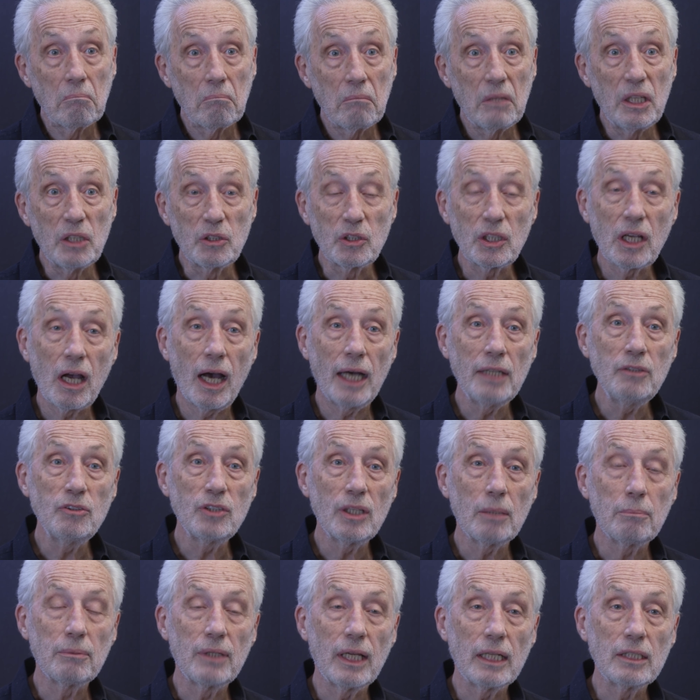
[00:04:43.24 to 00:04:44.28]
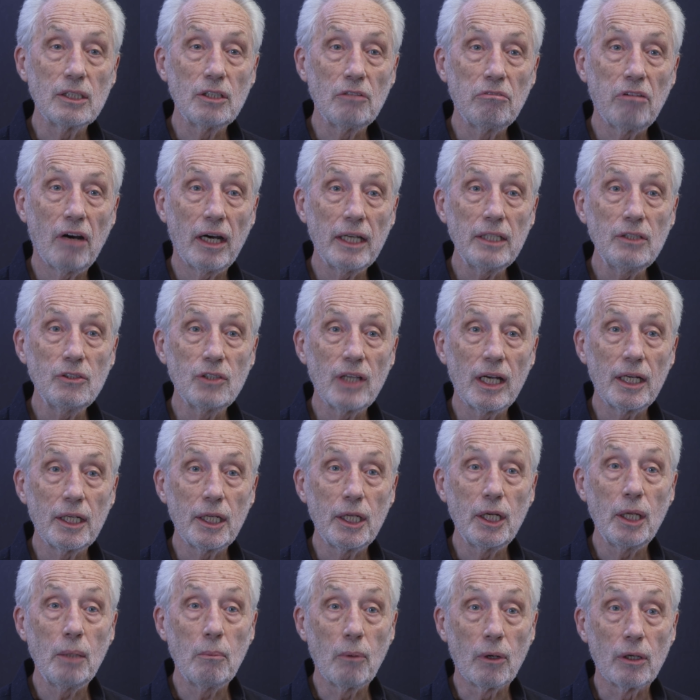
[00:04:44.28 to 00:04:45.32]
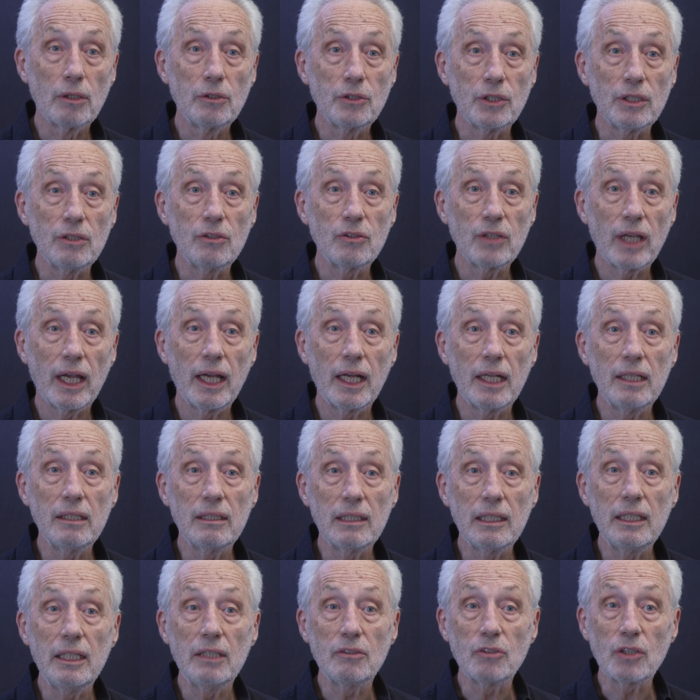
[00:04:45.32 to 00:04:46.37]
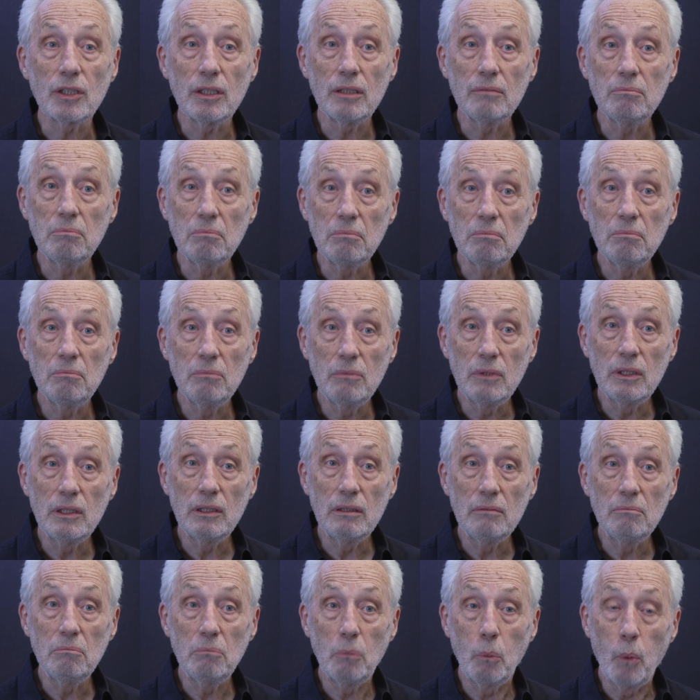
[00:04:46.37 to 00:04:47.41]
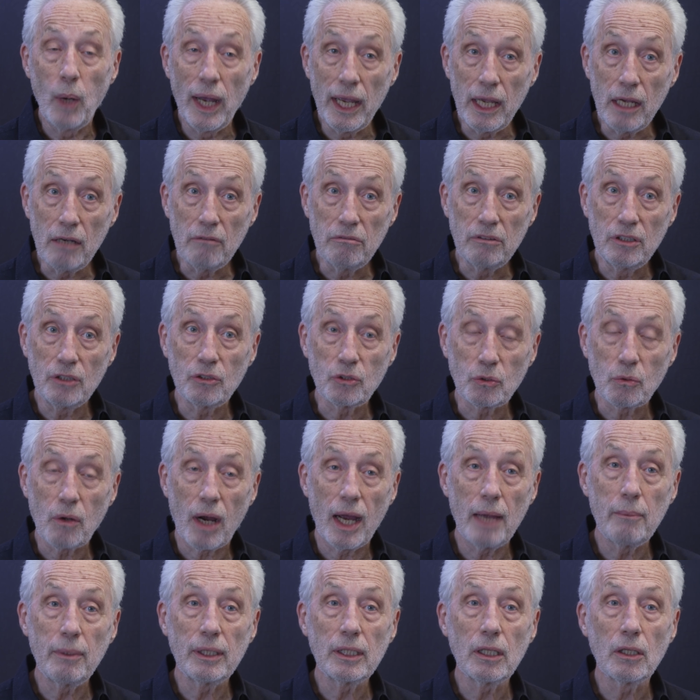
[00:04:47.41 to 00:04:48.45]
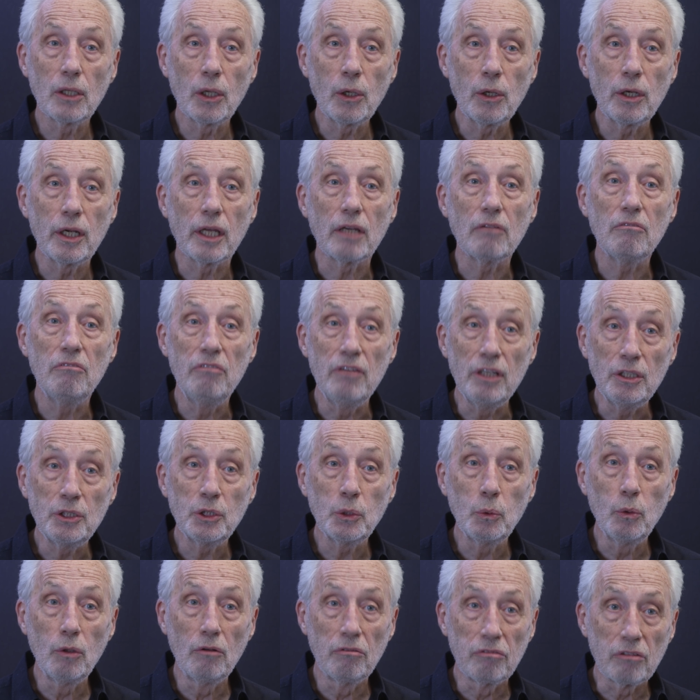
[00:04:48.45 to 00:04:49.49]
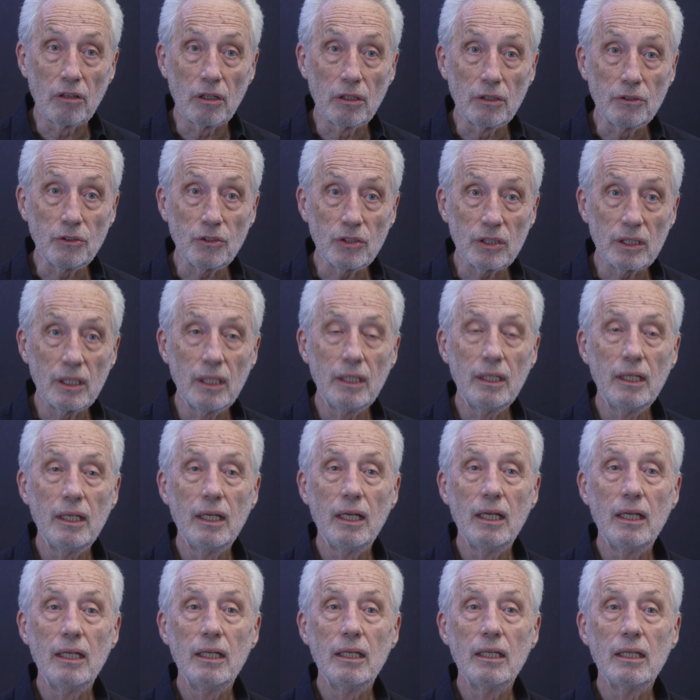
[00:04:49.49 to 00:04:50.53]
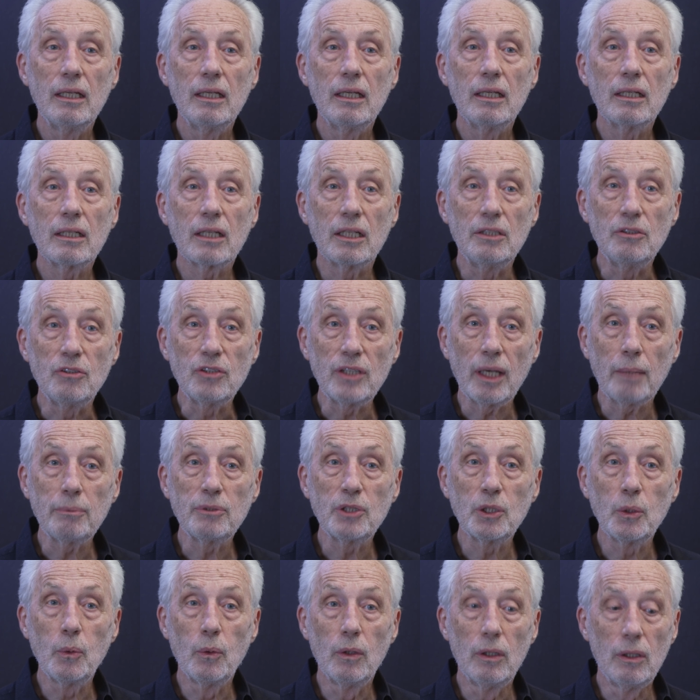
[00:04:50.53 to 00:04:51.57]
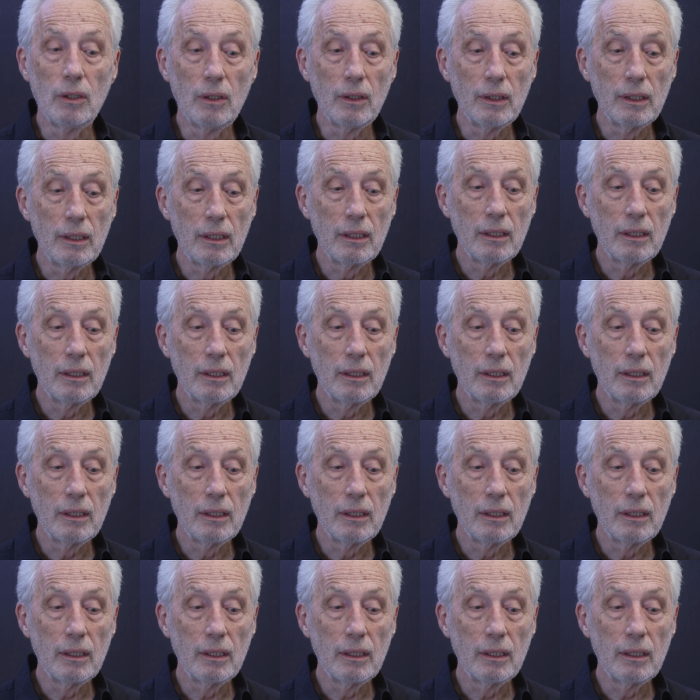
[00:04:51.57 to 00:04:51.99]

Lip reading: there's a concept that defines that in emergence, and it's a way of describing the learning: visual first, conceptual